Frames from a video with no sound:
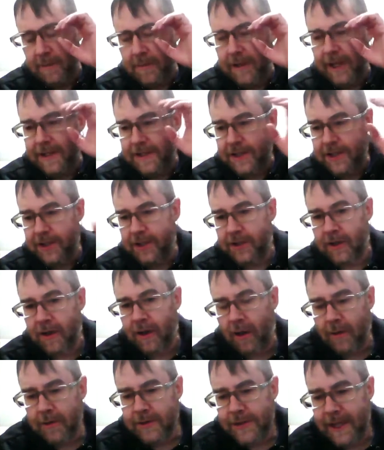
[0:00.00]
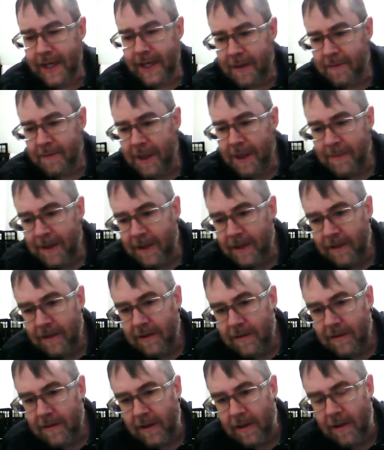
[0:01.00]
places you can host that maybe
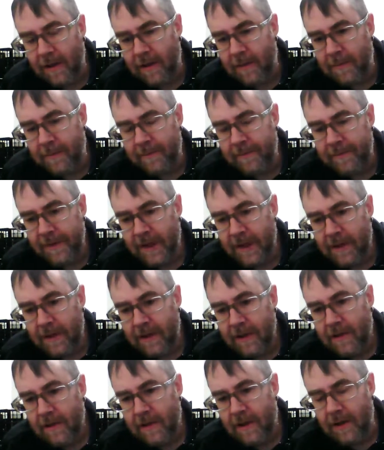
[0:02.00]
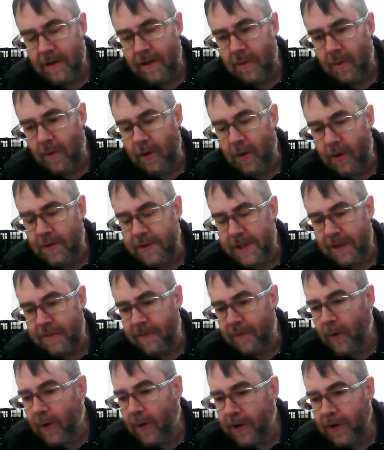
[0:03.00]
that will host that
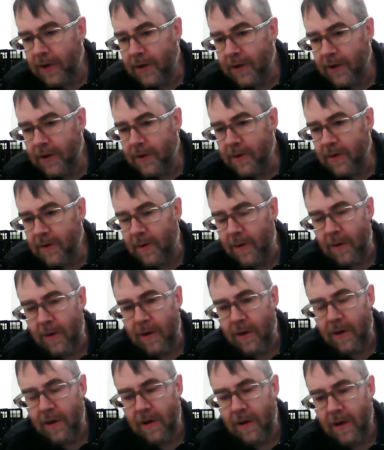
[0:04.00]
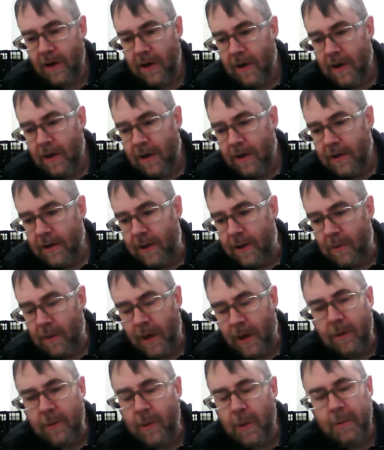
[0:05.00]
for you, or
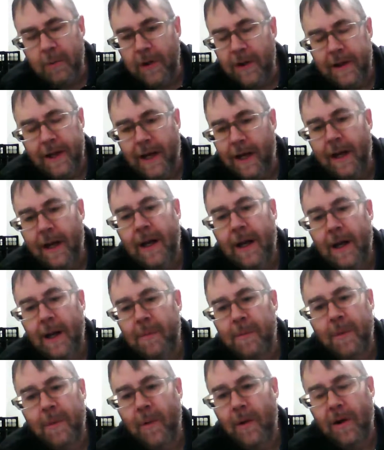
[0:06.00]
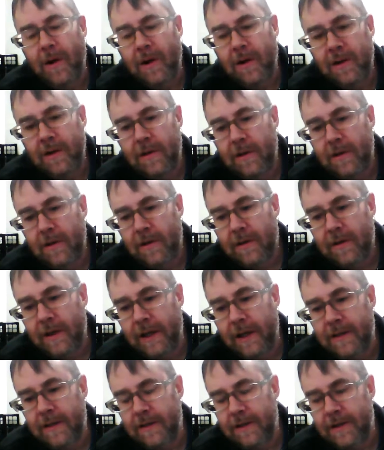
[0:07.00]
where would we put that up, or
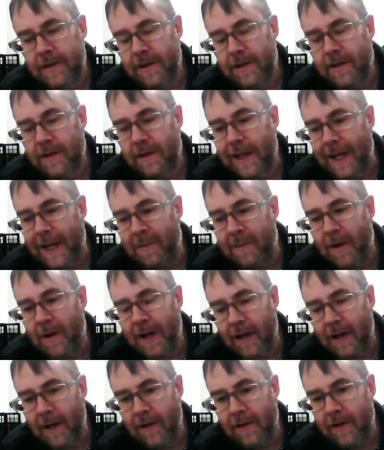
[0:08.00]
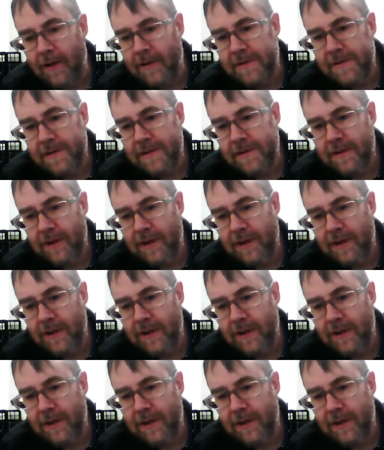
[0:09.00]
like to collaborate on those,